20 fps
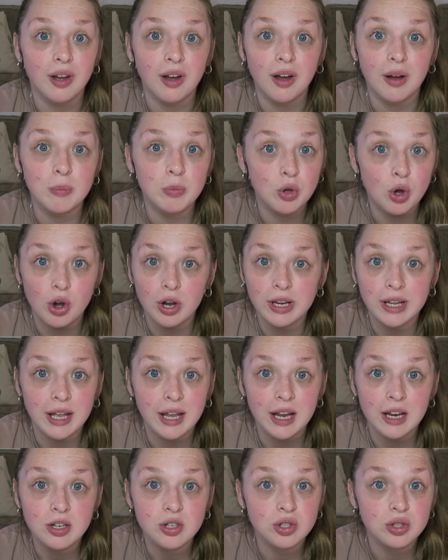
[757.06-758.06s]
Not
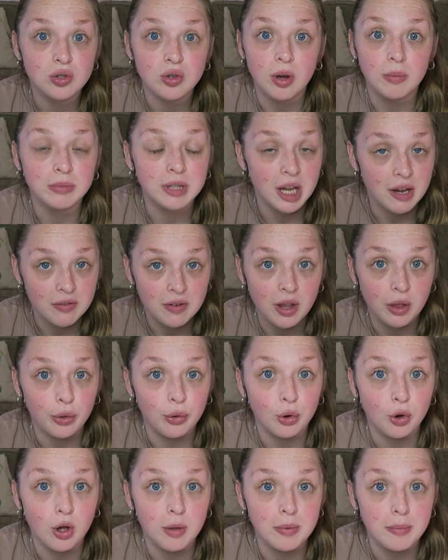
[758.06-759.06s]
engaged, so I'm definitely
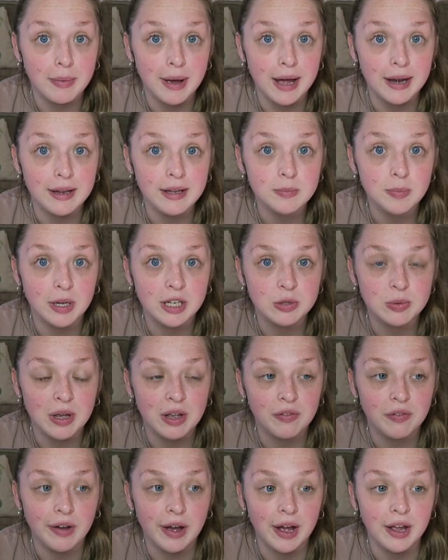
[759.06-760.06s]
not going to be married by
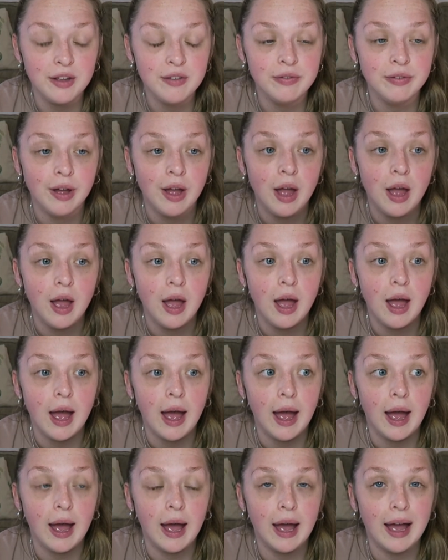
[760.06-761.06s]
25.
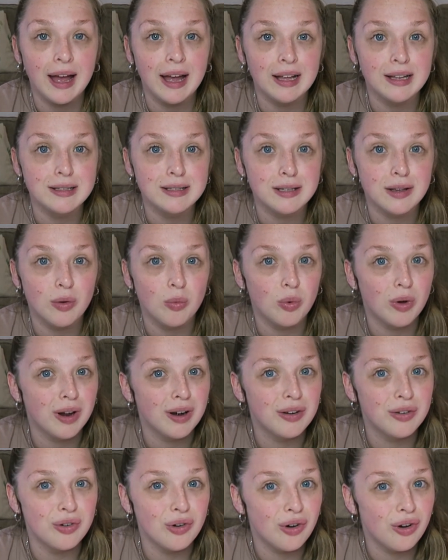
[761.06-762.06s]
And we're
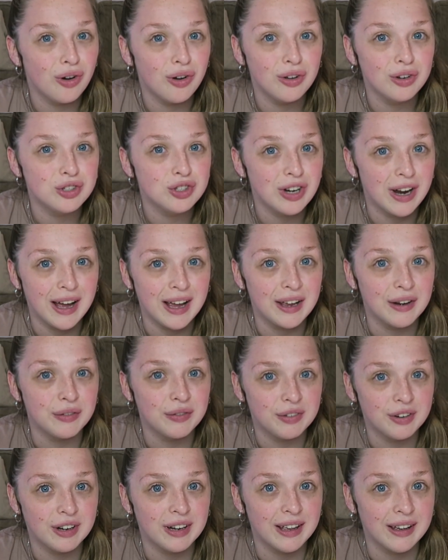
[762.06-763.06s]
not trying
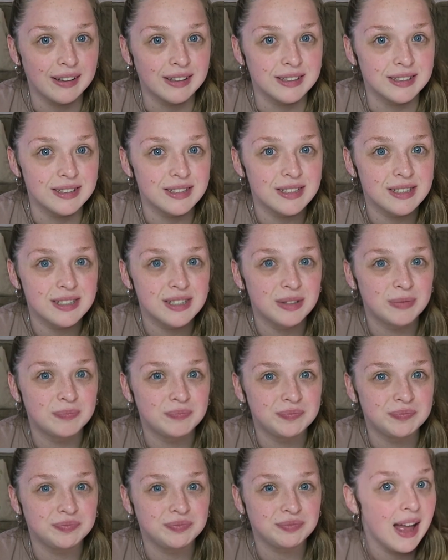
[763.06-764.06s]
for kids.
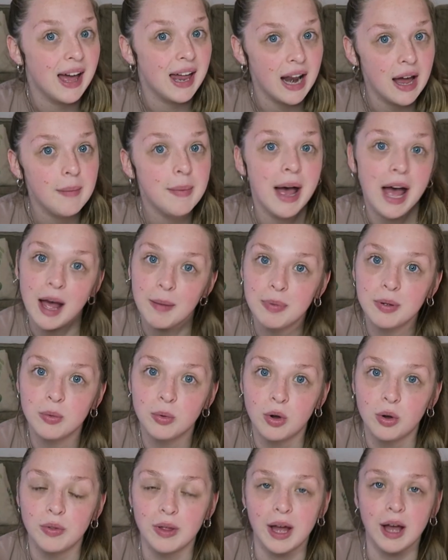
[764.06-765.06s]
And I'm happy with
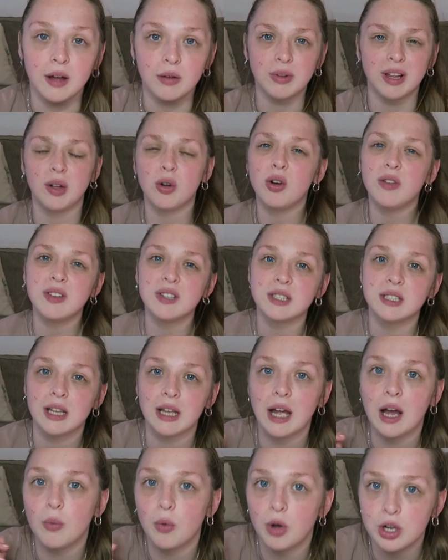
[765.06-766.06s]
all that. Like, obviously
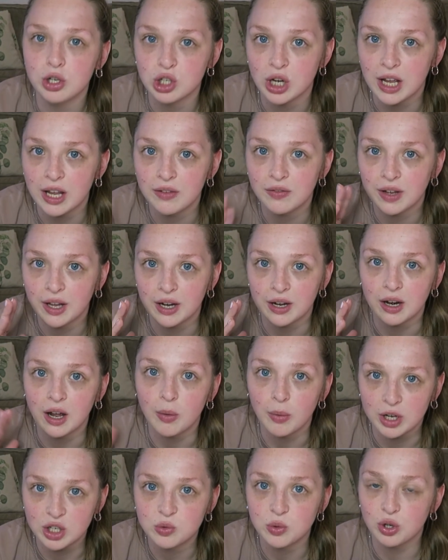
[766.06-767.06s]
I want to drive, and I
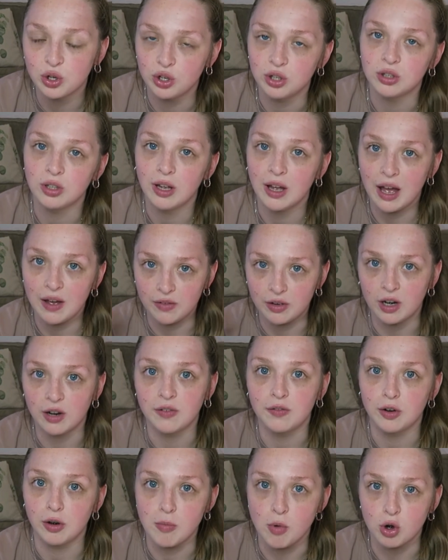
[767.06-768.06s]
wish we could have enough
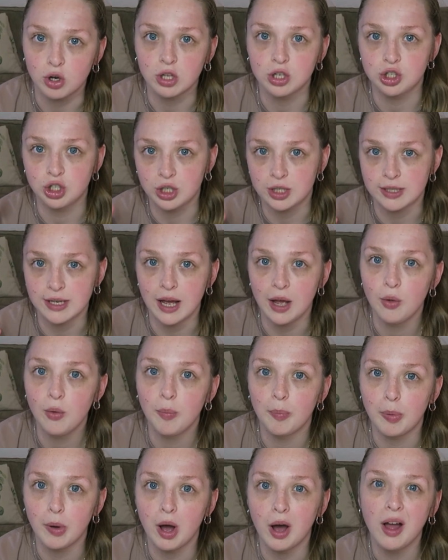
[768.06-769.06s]
for a mortgage just now,
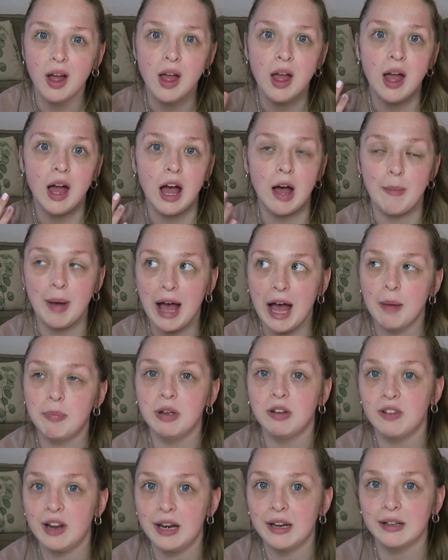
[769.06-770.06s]
but I'm
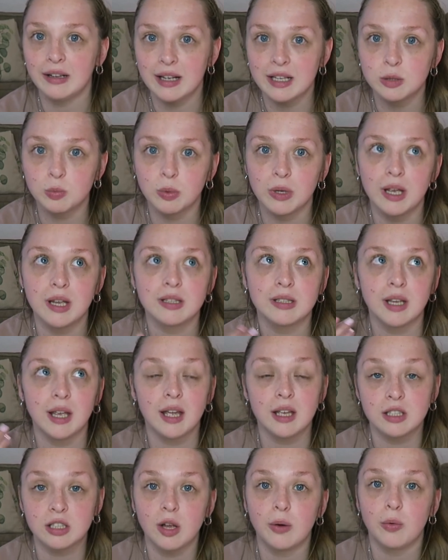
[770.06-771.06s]
happy renting this place. Like,
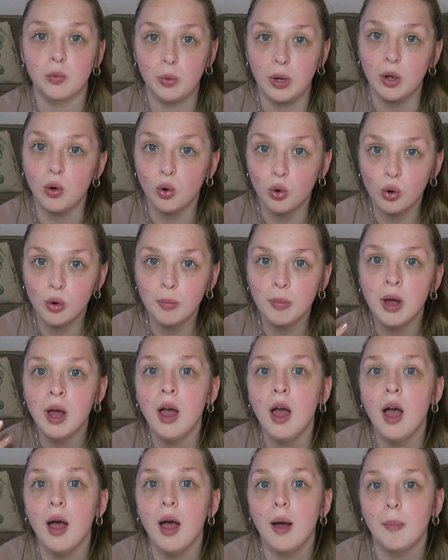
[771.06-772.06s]
it's our wee home,
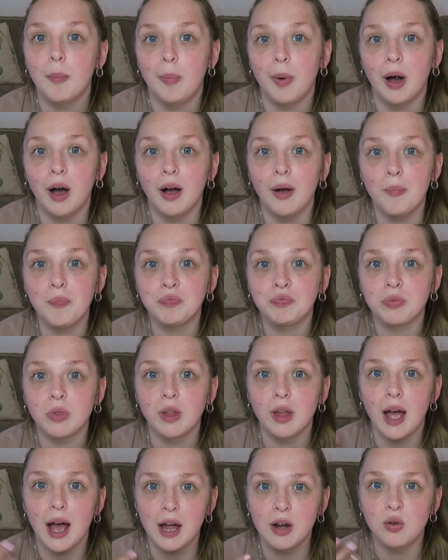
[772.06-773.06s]
but
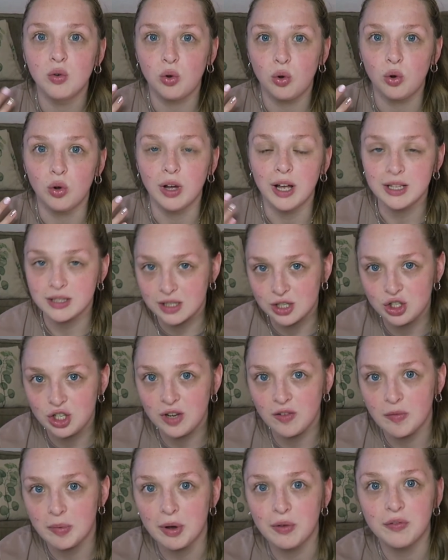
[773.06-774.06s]
I know it's
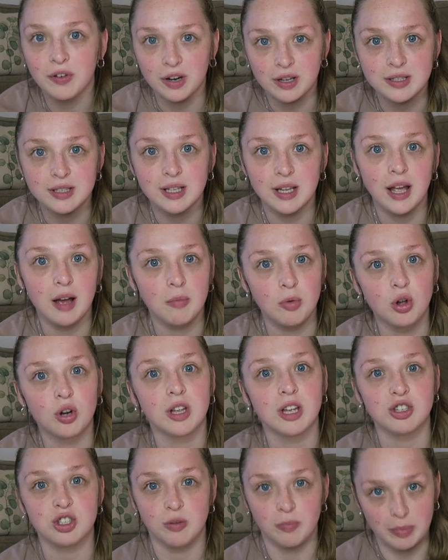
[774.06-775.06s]
achievable for us to get a
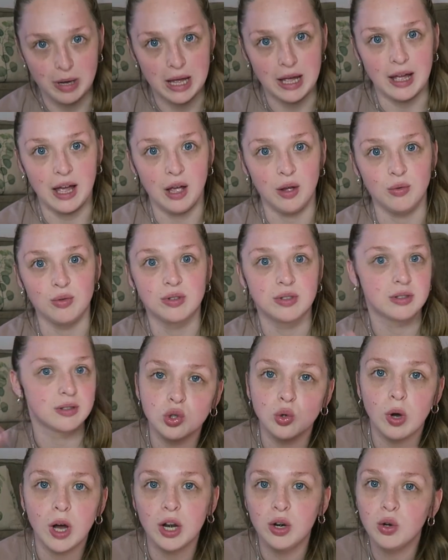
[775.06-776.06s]
mortgage and buy a house.
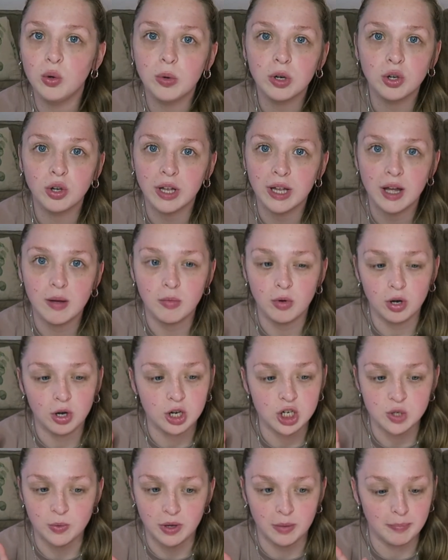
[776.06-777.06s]
So I know we're going to get a
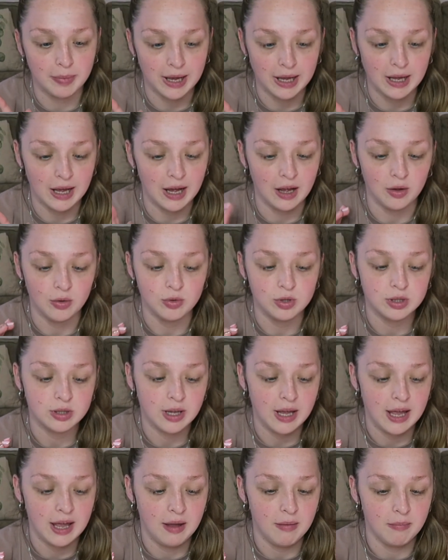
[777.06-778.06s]
mortgage and we can buy a house
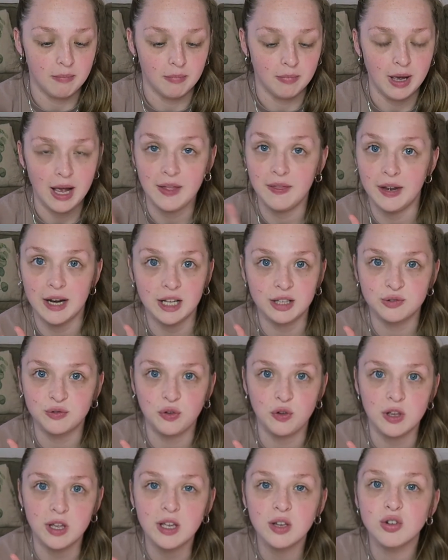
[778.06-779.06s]
in the next
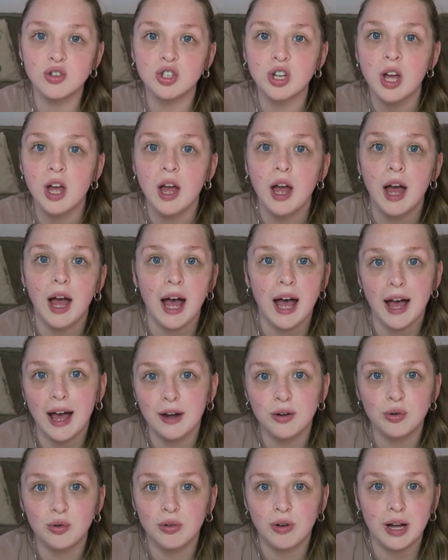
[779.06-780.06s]
few years. I
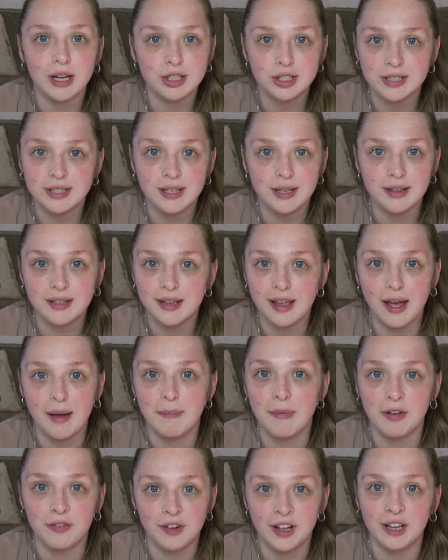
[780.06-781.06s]
know I just need to get
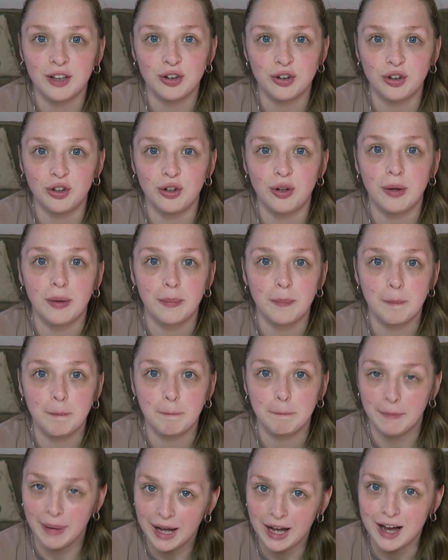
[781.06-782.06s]
my finger out
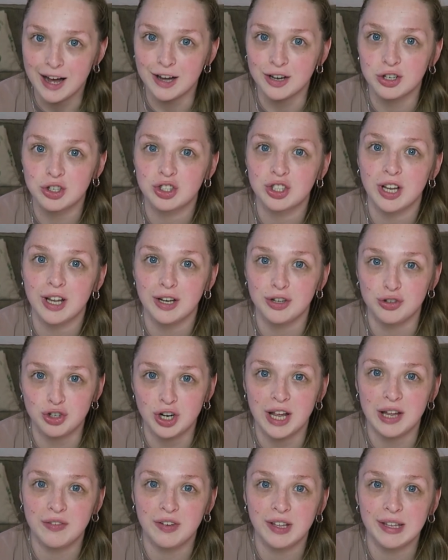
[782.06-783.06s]
my arse and
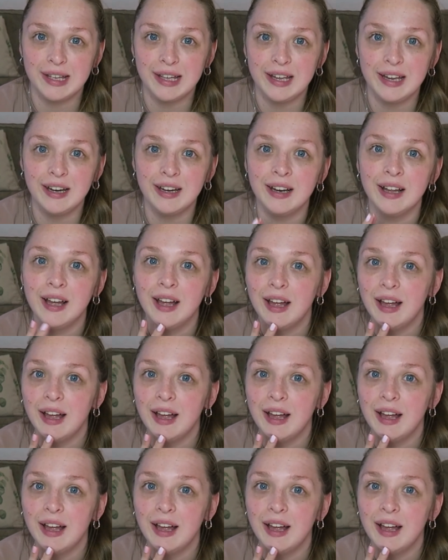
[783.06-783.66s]
drive again.